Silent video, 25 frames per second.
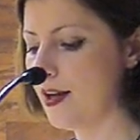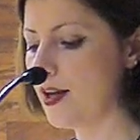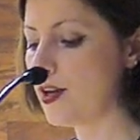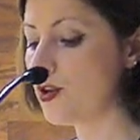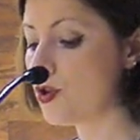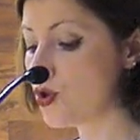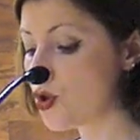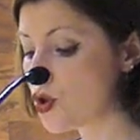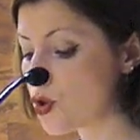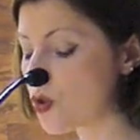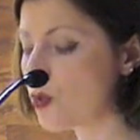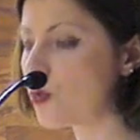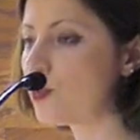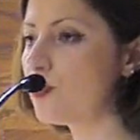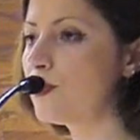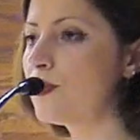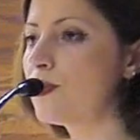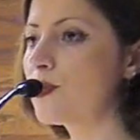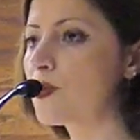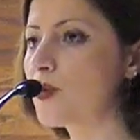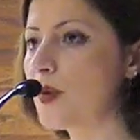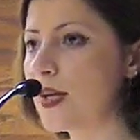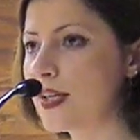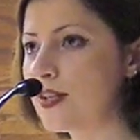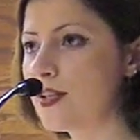In
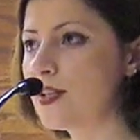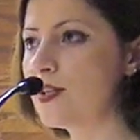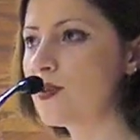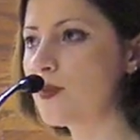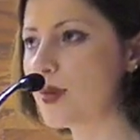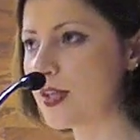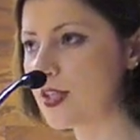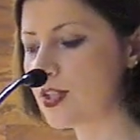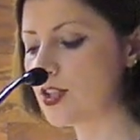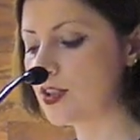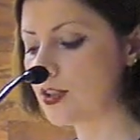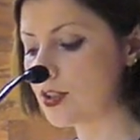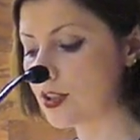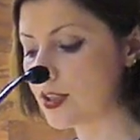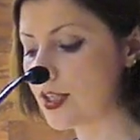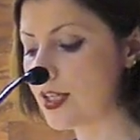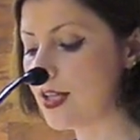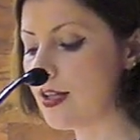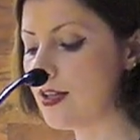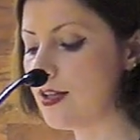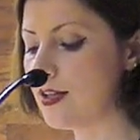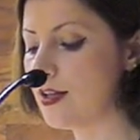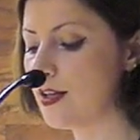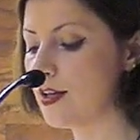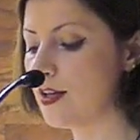June
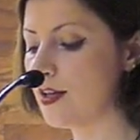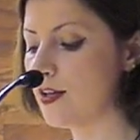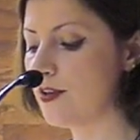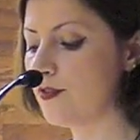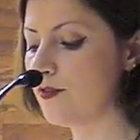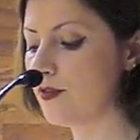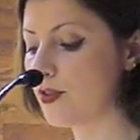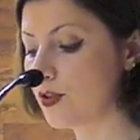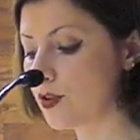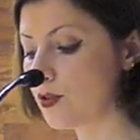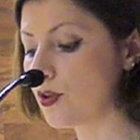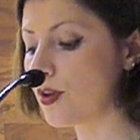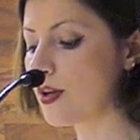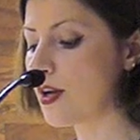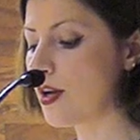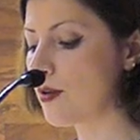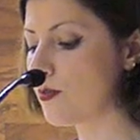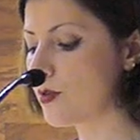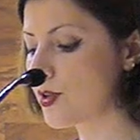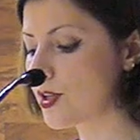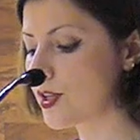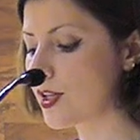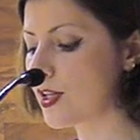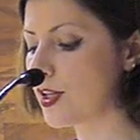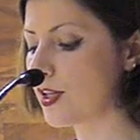2023, Victoria
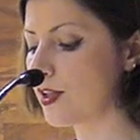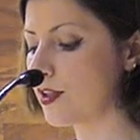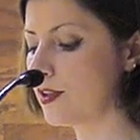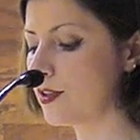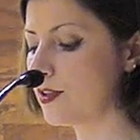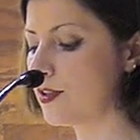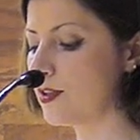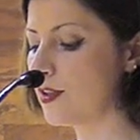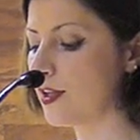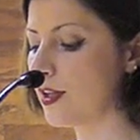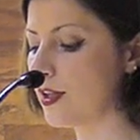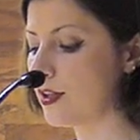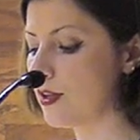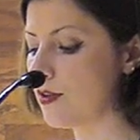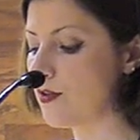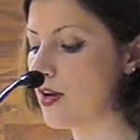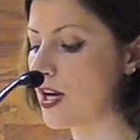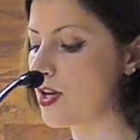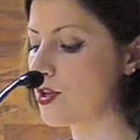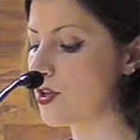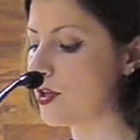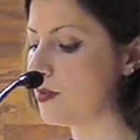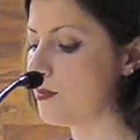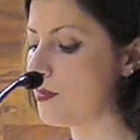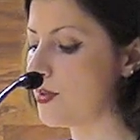was killed in a
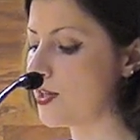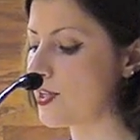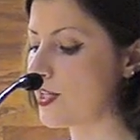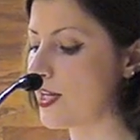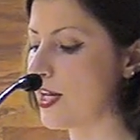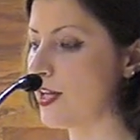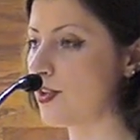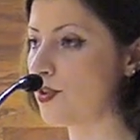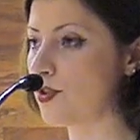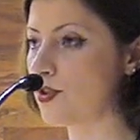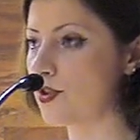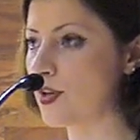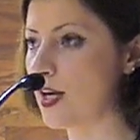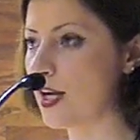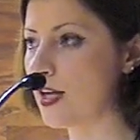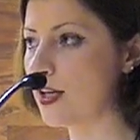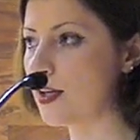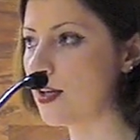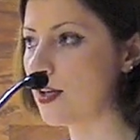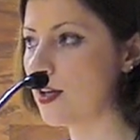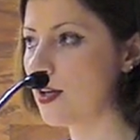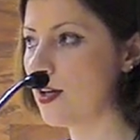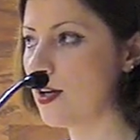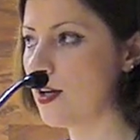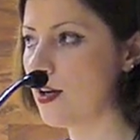Russian missile
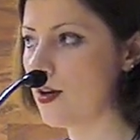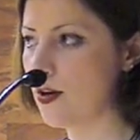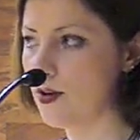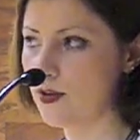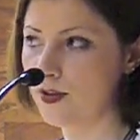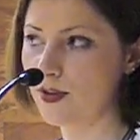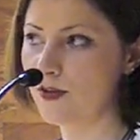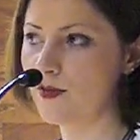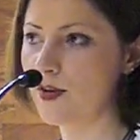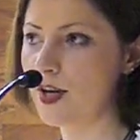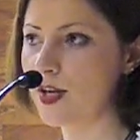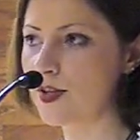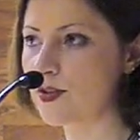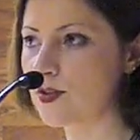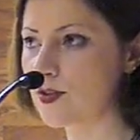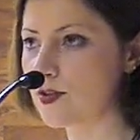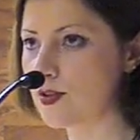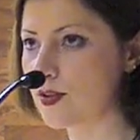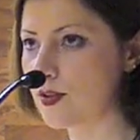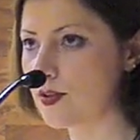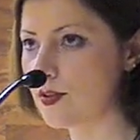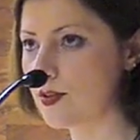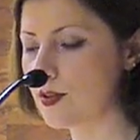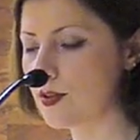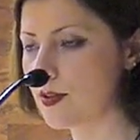strike on a
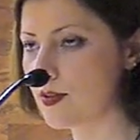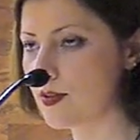restaurant.